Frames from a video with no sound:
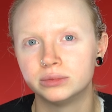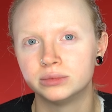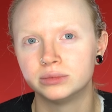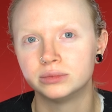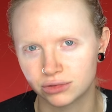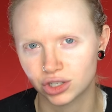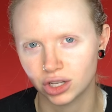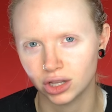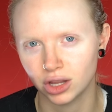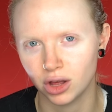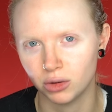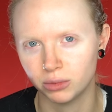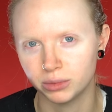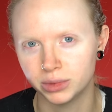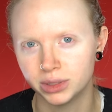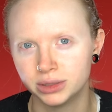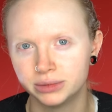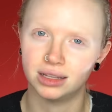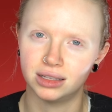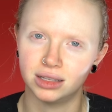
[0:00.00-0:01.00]

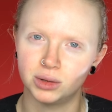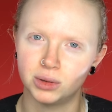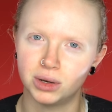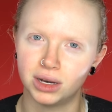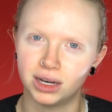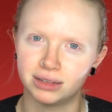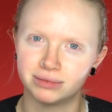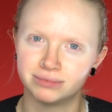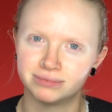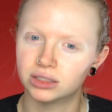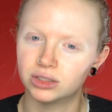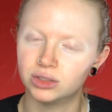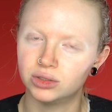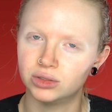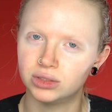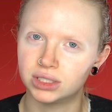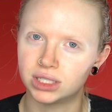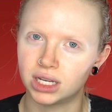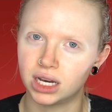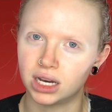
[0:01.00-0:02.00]
shalom, aloha,
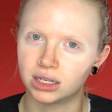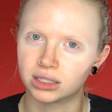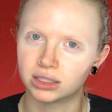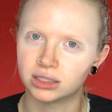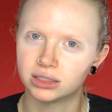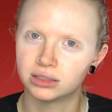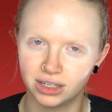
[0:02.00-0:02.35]
guten tag,